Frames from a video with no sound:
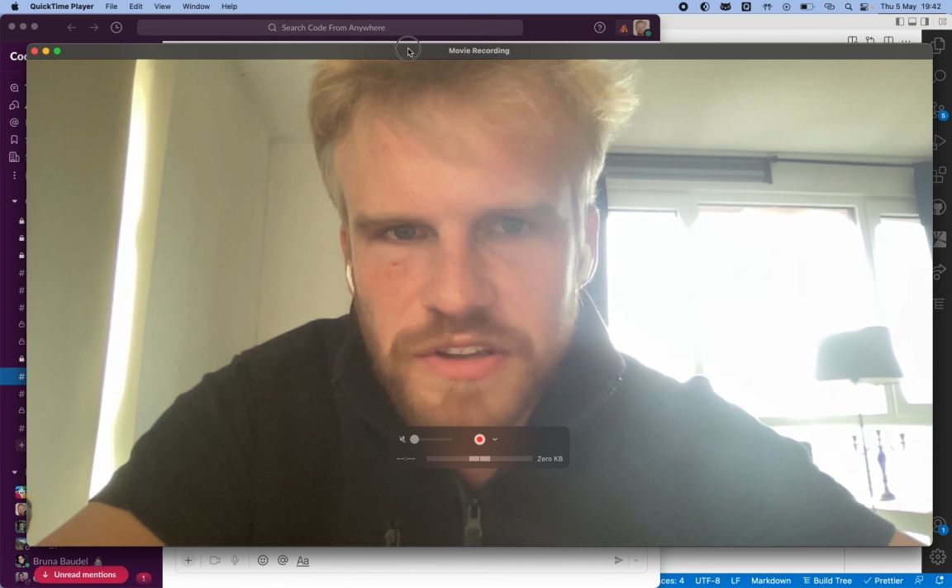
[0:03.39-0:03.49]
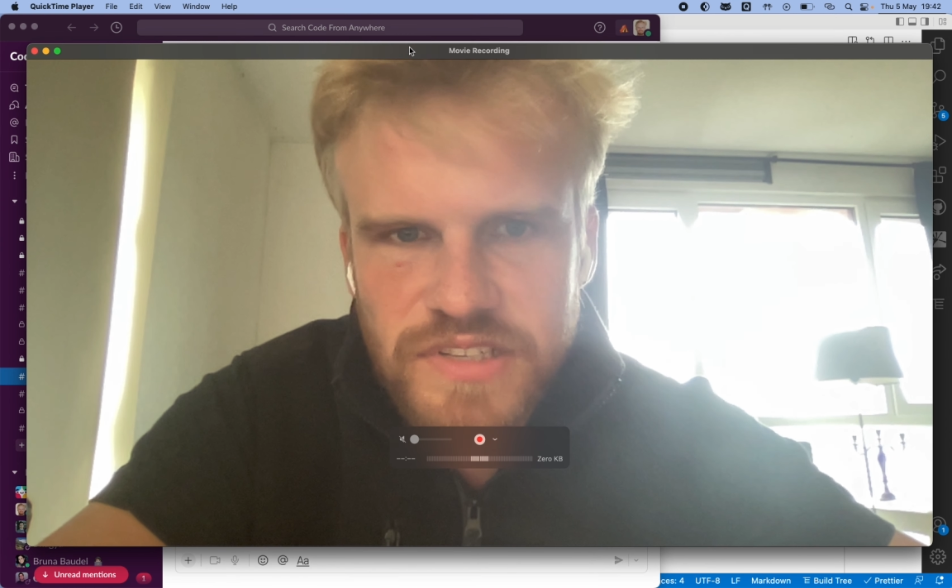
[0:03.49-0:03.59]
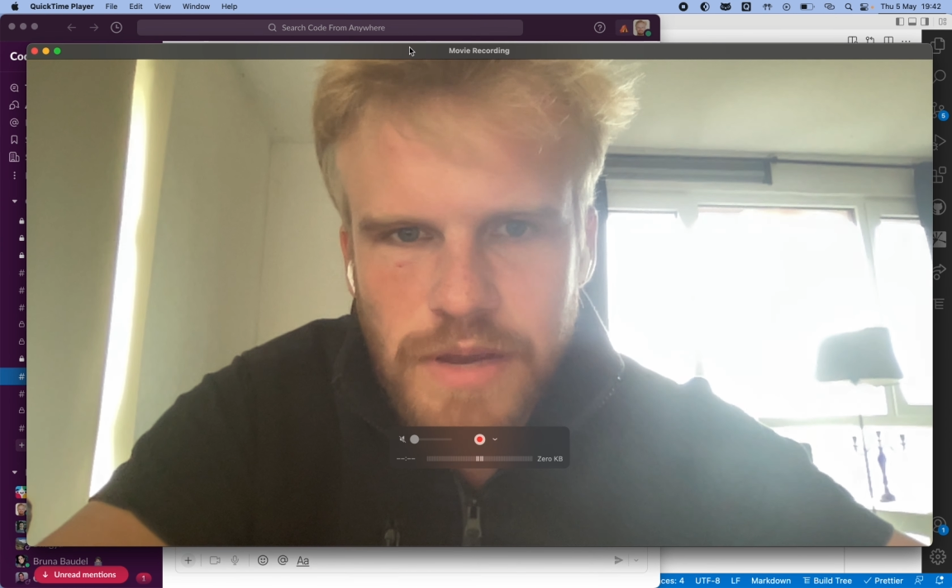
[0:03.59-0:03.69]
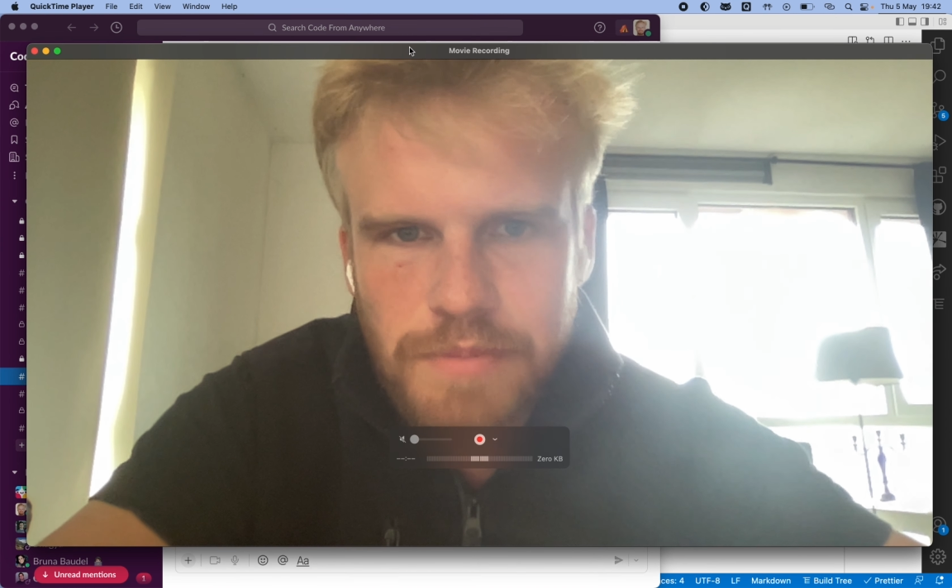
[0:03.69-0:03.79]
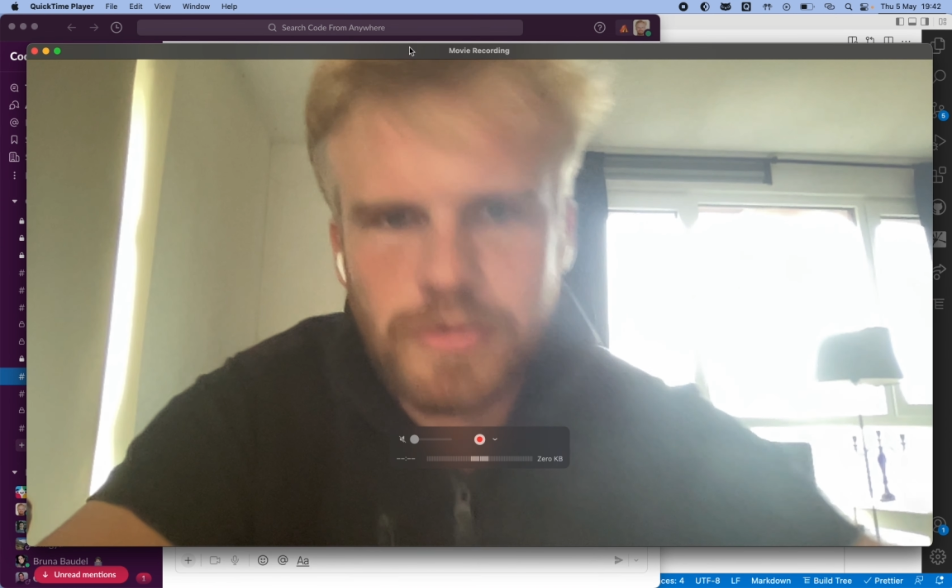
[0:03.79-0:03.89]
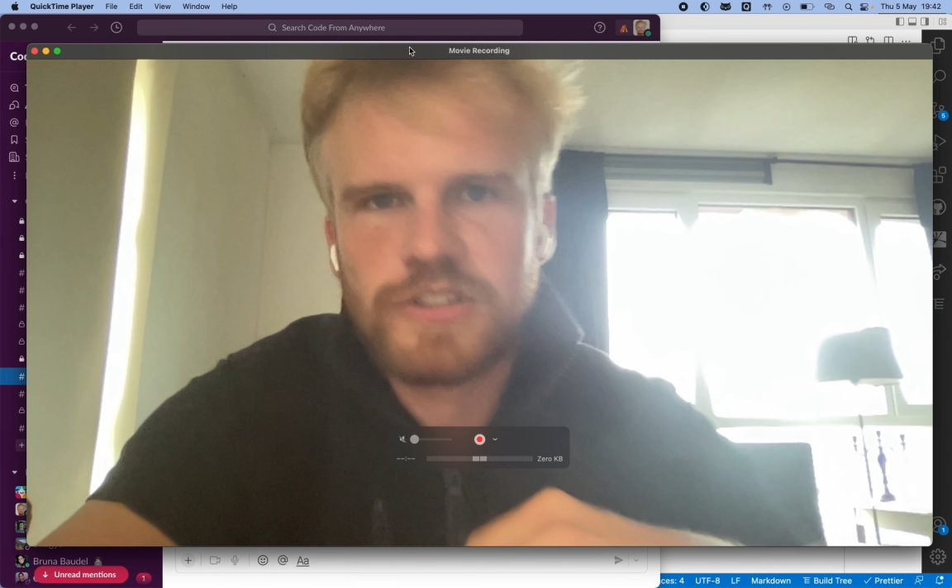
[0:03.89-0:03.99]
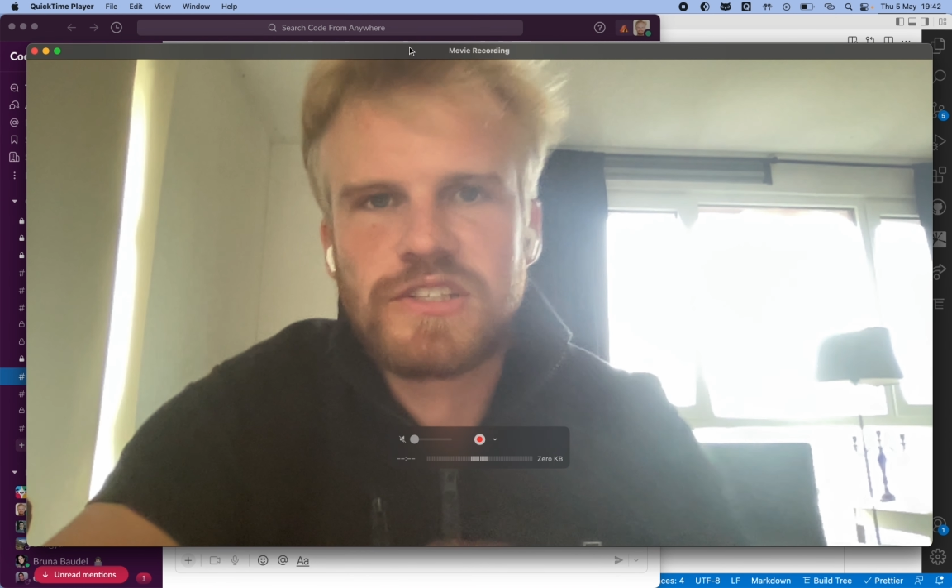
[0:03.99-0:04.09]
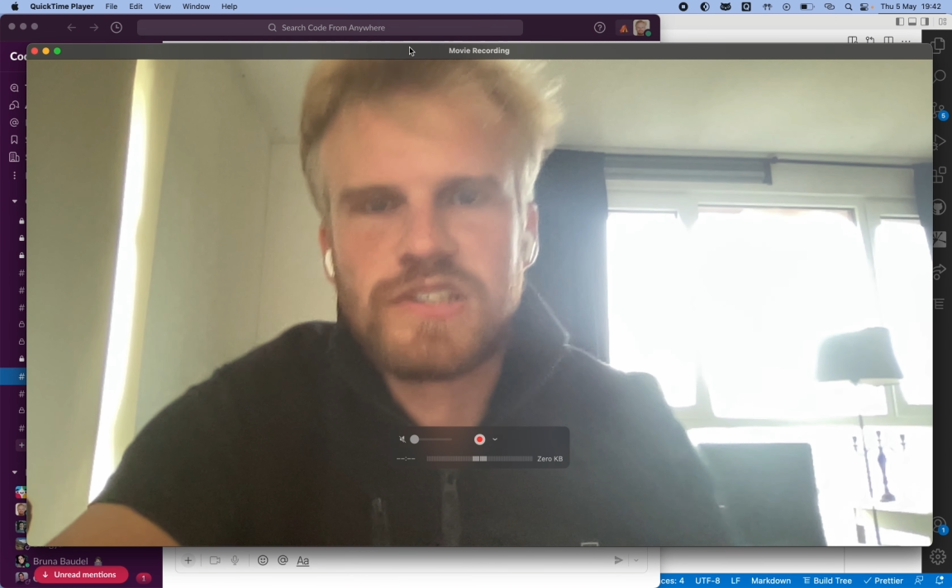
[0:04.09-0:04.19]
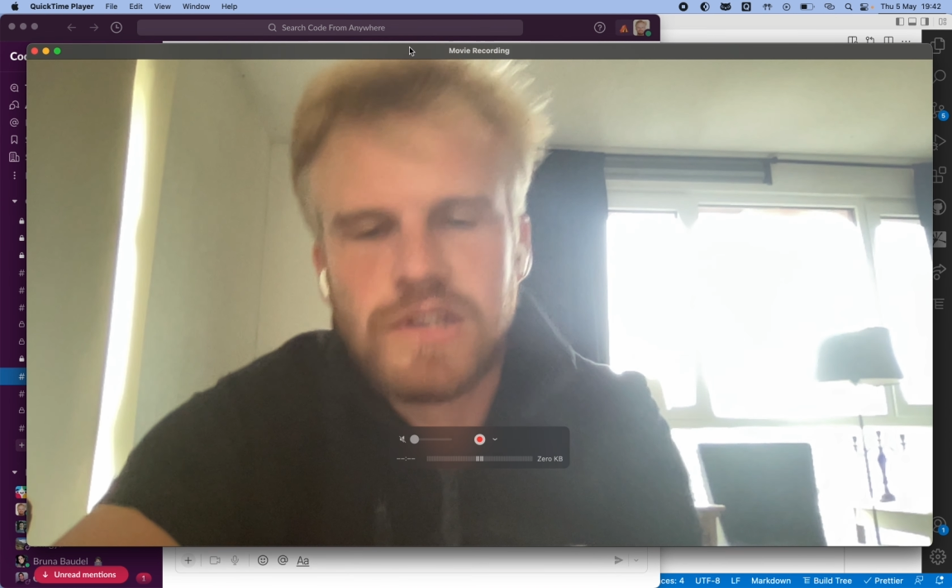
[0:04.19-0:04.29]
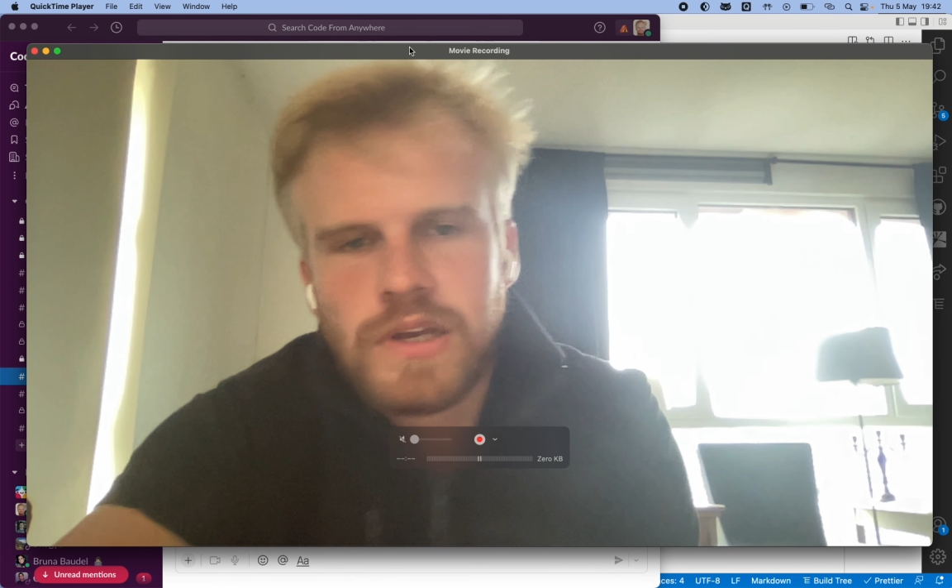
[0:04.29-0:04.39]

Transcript: the time, but